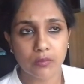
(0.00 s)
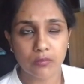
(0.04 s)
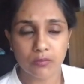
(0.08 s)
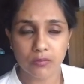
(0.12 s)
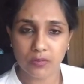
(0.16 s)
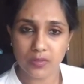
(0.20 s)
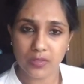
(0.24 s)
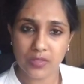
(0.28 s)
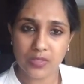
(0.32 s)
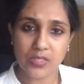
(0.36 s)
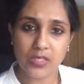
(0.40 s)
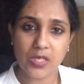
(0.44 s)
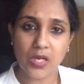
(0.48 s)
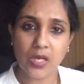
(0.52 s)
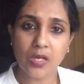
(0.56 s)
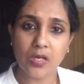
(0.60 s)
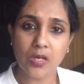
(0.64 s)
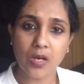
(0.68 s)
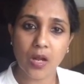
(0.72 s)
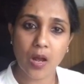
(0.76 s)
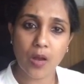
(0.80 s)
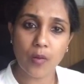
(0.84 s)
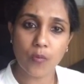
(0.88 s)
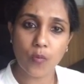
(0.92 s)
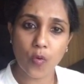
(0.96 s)

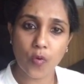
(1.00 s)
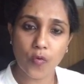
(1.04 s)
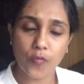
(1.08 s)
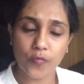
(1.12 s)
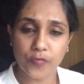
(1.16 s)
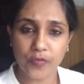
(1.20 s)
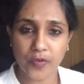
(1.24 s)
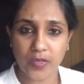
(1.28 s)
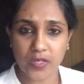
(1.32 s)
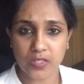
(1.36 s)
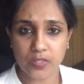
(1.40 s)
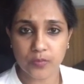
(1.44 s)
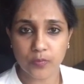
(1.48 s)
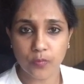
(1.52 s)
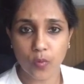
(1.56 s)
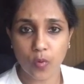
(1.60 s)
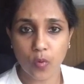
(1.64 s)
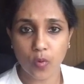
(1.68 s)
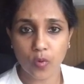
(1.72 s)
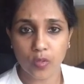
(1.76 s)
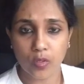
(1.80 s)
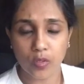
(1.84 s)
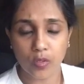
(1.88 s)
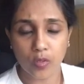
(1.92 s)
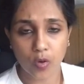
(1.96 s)
Instagram, or
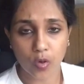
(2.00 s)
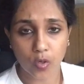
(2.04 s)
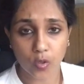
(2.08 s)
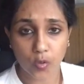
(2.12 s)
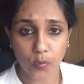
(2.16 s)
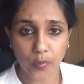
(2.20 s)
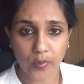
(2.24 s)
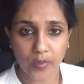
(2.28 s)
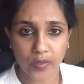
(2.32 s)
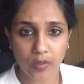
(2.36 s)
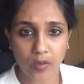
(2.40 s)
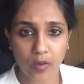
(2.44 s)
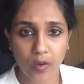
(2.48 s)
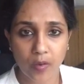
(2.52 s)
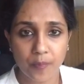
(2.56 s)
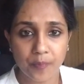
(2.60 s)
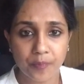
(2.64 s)
Facebook, or Twitter,